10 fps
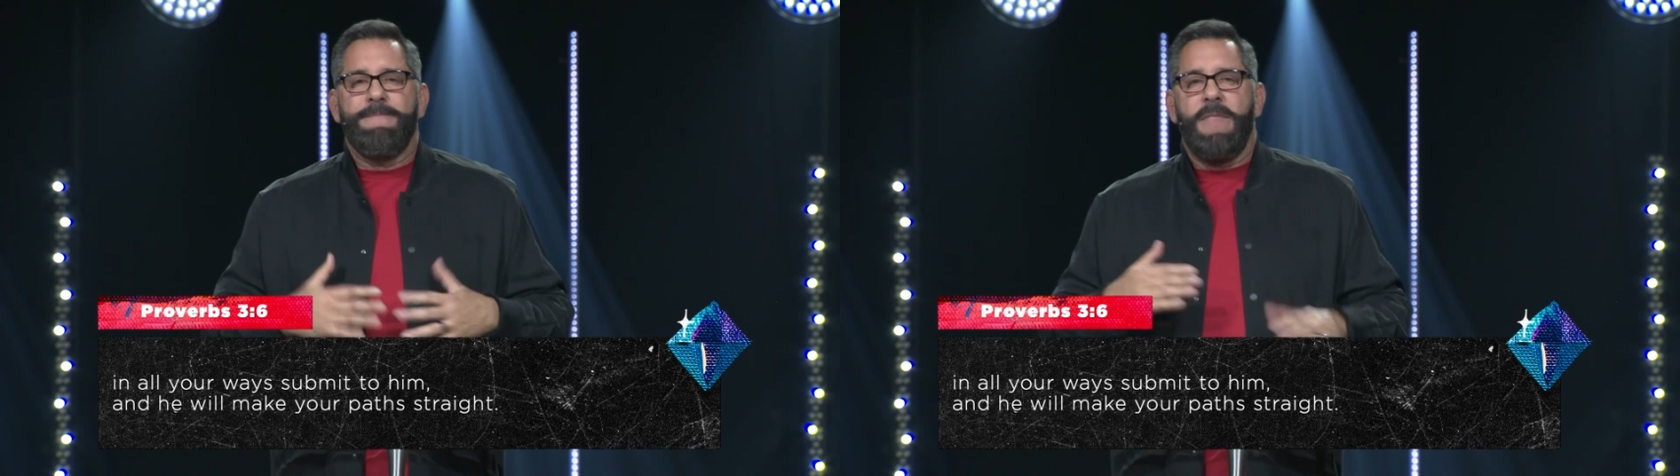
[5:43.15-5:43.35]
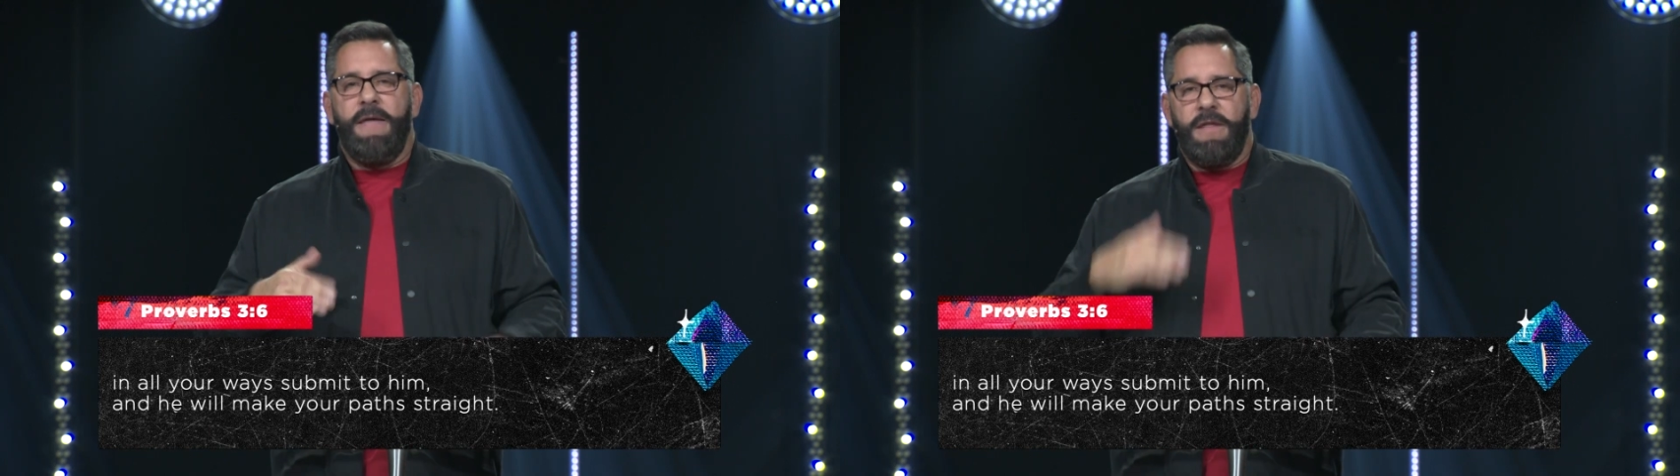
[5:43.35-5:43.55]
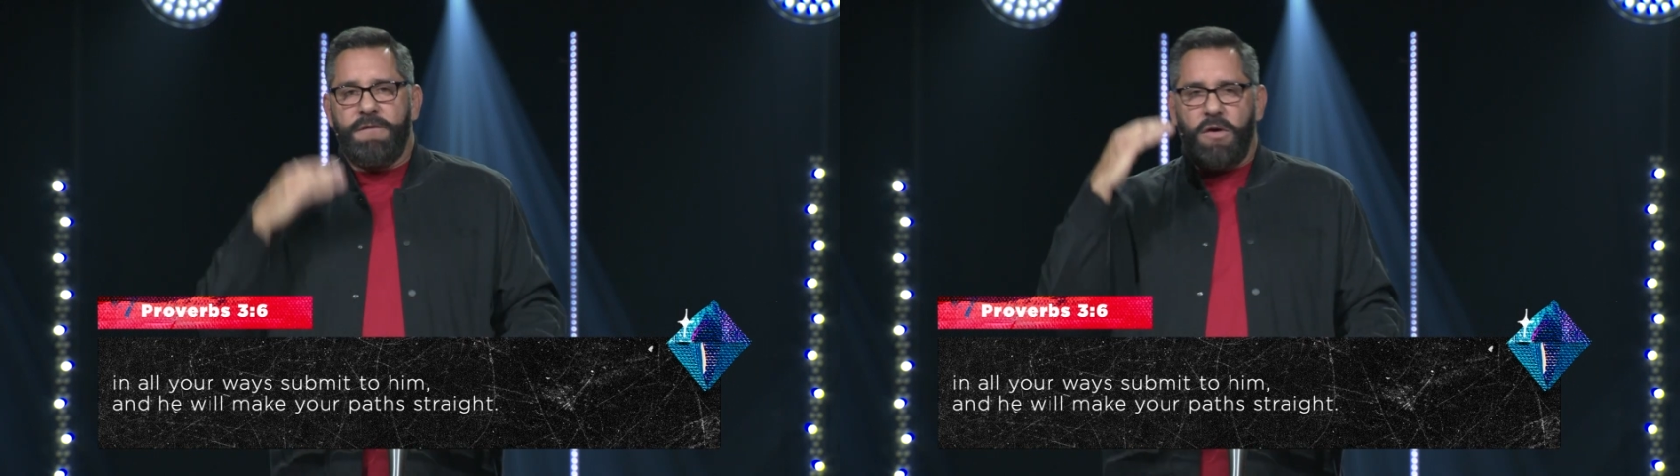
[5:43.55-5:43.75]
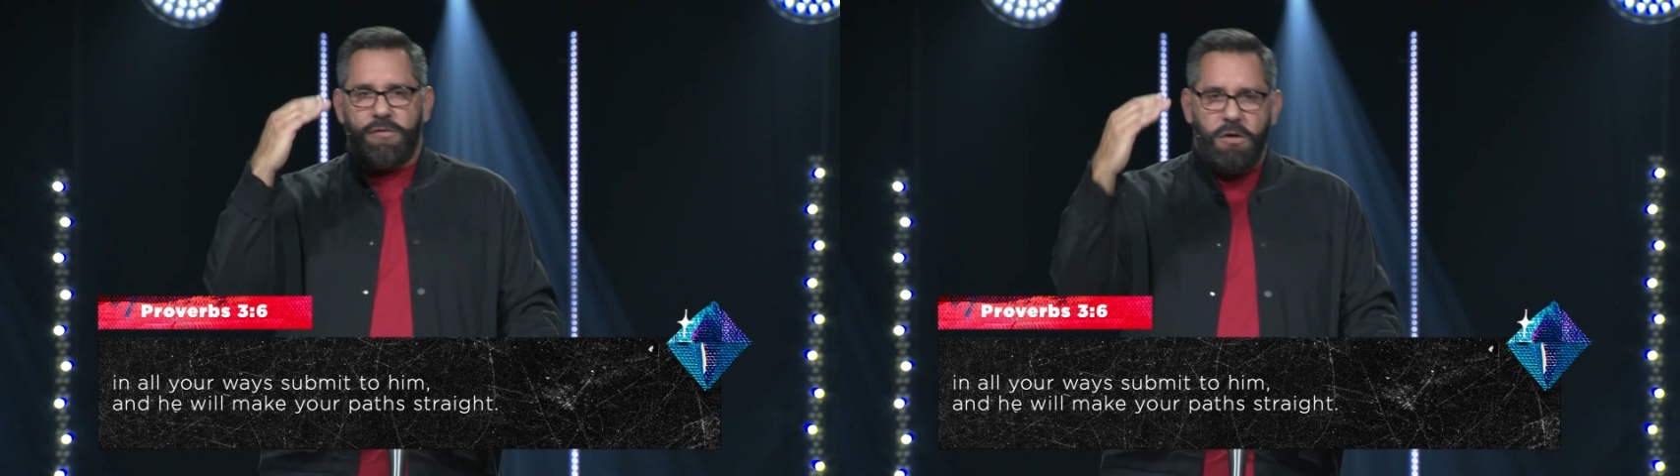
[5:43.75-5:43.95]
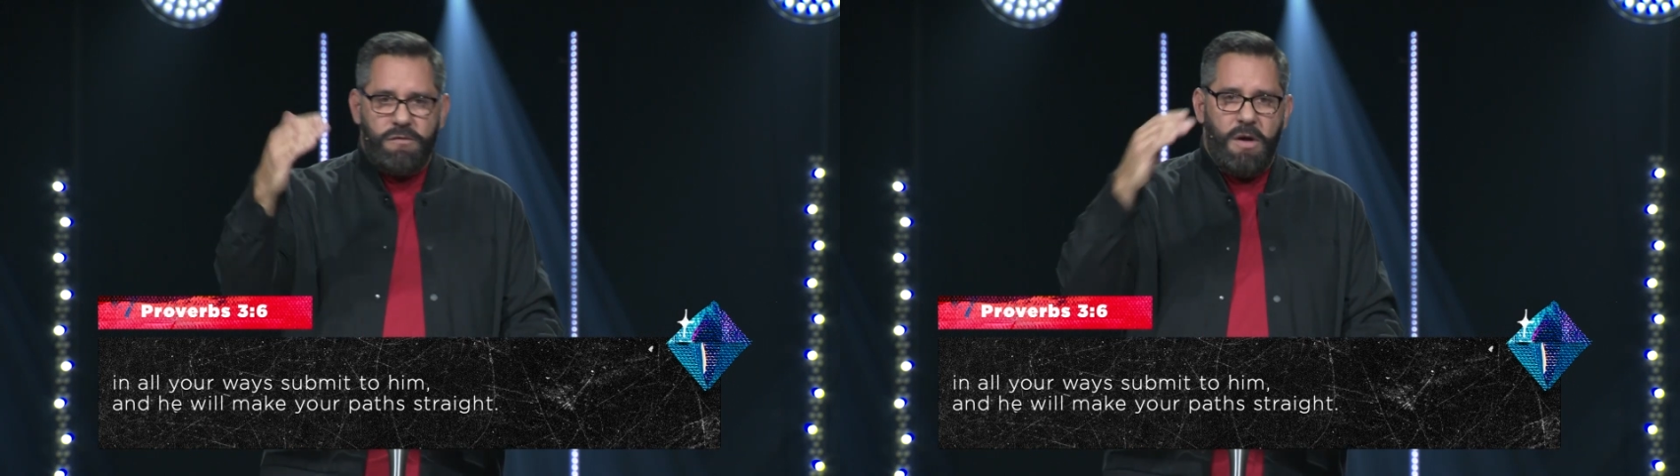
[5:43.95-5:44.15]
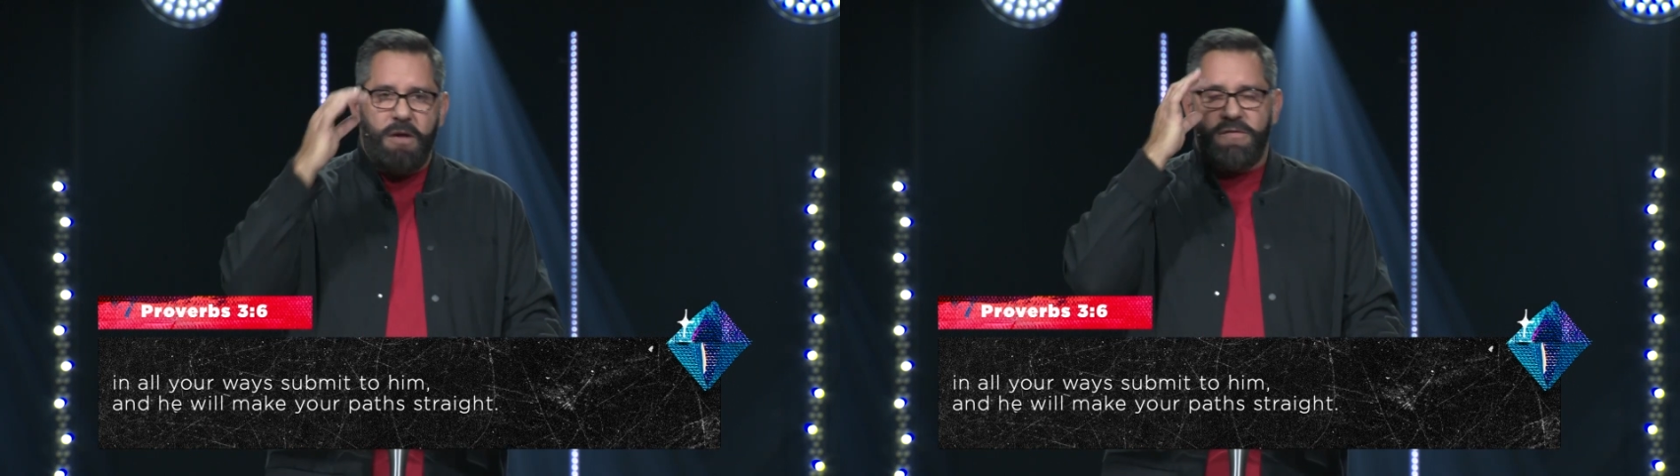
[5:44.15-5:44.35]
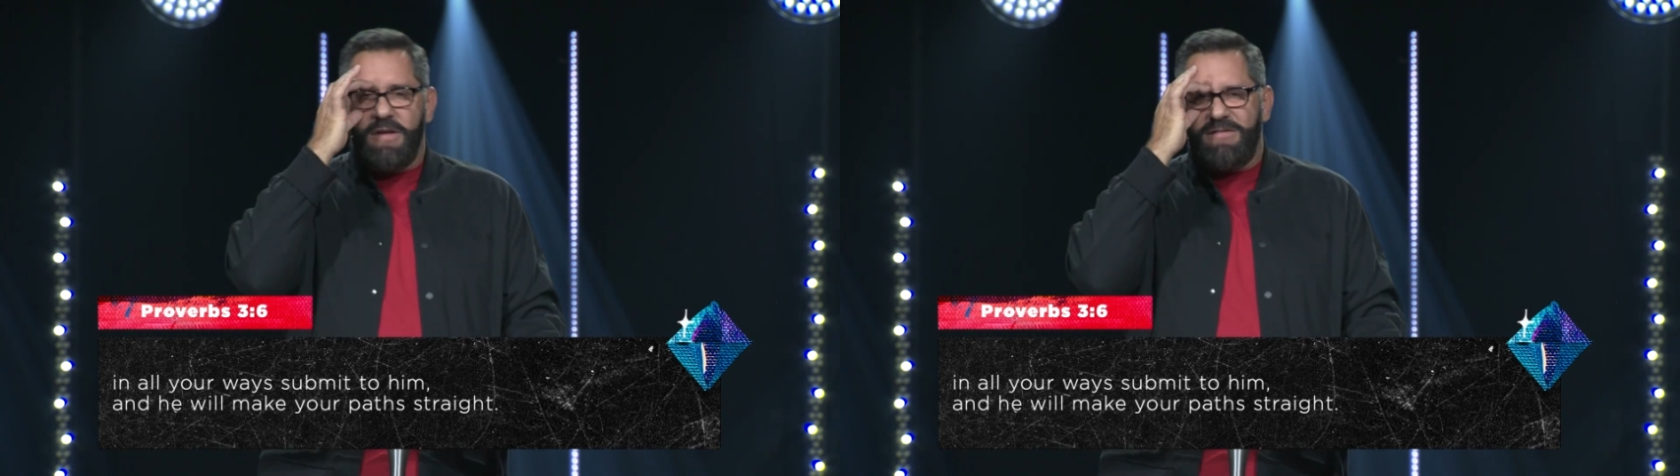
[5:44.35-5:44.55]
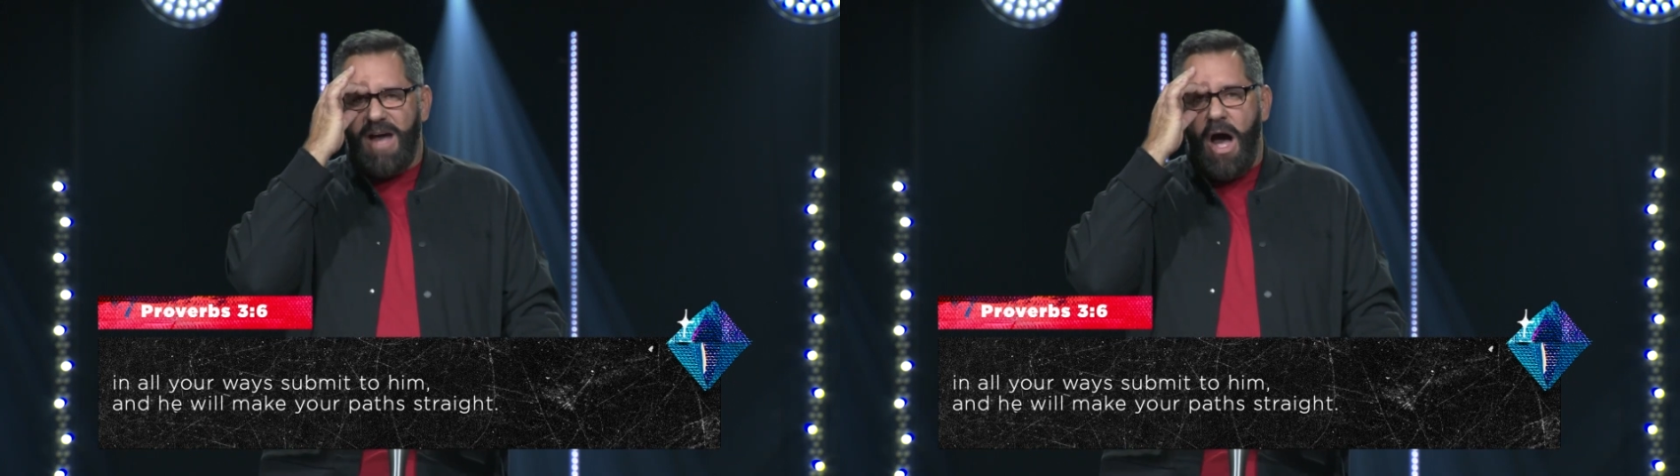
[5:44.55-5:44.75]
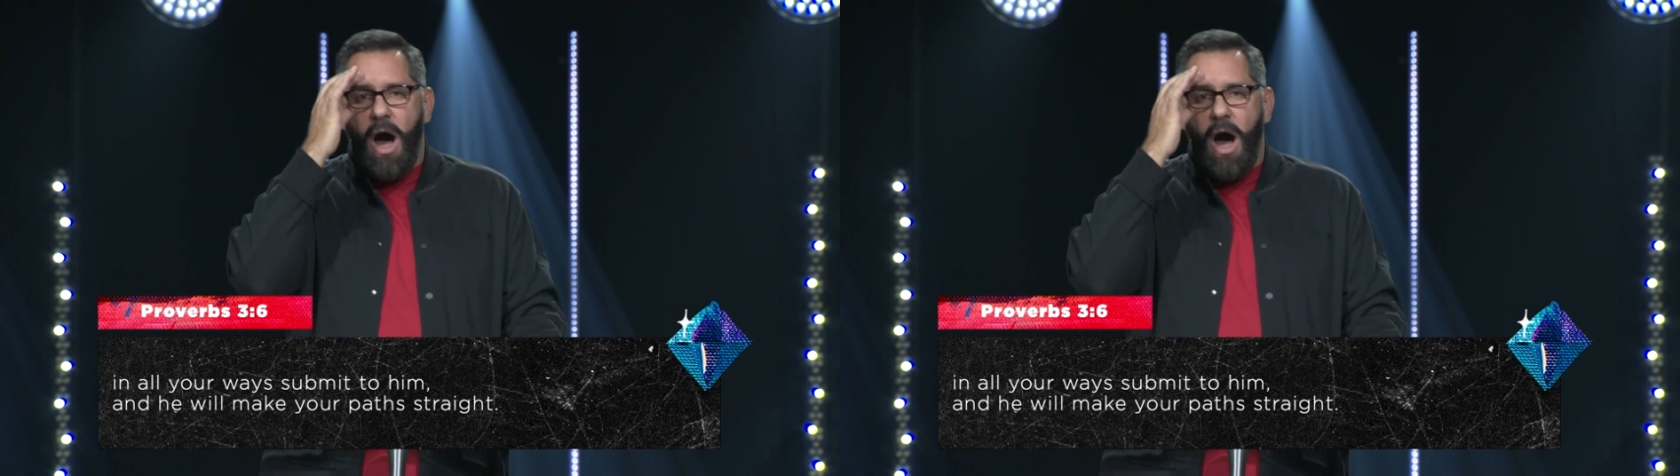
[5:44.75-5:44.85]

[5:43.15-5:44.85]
And then the verse goes on and says to